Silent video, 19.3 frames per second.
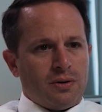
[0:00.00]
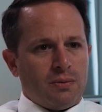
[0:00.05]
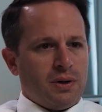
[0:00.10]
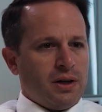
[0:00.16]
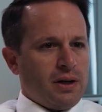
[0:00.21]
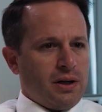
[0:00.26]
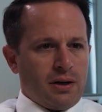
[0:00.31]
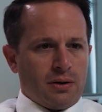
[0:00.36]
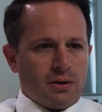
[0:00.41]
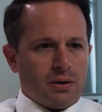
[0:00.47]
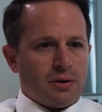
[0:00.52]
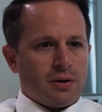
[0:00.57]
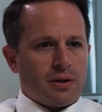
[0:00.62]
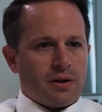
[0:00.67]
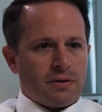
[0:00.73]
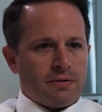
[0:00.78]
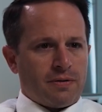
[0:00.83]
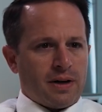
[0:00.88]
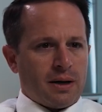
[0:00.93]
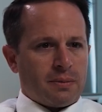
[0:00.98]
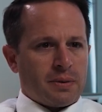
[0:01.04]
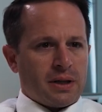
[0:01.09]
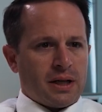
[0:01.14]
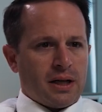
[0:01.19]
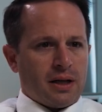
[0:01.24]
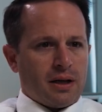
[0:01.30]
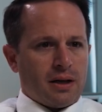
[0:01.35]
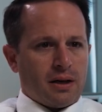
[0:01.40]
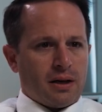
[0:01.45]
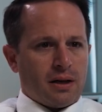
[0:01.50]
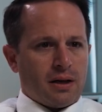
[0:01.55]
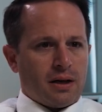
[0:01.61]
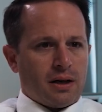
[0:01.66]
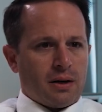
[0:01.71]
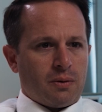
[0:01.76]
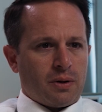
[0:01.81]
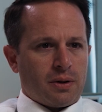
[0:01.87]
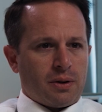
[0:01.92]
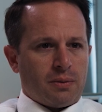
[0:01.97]
to be a hero to their family. I
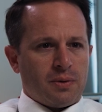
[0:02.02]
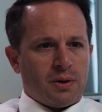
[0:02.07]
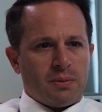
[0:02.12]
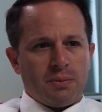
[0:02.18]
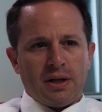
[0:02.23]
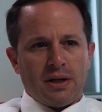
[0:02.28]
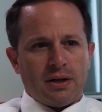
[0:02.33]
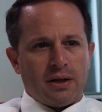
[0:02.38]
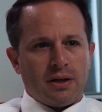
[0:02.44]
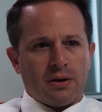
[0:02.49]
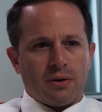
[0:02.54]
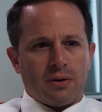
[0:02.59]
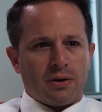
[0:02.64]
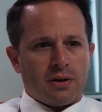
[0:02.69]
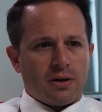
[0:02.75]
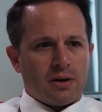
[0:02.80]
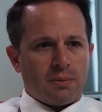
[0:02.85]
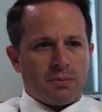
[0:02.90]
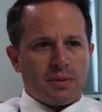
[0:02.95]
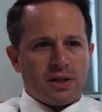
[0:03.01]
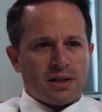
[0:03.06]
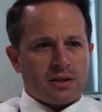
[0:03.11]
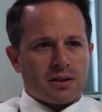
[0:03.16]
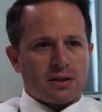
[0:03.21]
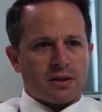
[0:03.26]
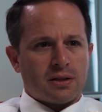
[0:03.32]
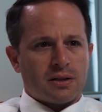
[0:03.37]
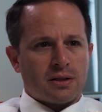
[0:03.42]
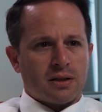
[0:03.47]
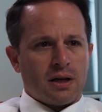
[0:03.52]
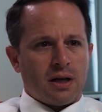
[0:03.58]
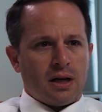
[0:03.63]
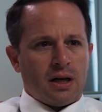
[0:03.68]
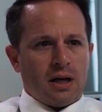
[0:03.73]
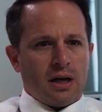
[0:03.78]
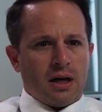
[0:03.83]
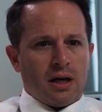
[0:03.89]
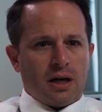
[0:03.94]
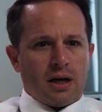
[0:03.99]
want them to be a hero to their business.
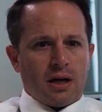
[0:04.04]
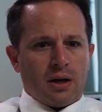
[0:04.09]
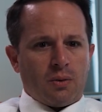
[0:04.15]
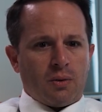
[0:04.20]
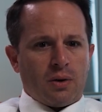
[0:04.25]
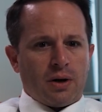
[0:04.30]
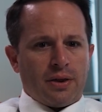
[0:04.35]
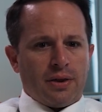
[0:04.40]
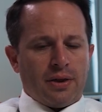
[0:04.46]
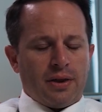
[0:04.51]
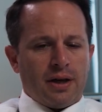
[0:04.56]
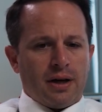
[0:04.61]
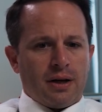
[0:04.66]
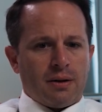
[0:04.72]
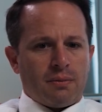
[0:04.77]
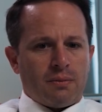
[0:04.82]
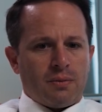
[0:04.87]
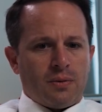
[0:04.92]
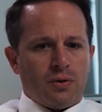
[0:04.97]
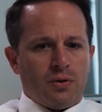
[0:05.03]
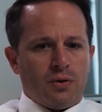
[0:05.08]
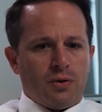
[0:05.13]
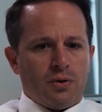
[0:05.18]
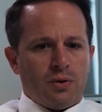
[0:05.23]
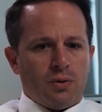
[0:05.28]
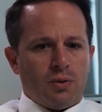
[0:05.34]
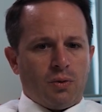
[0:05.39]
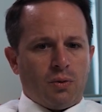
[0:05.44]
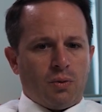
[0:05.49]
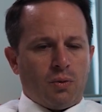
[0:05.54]
I want them to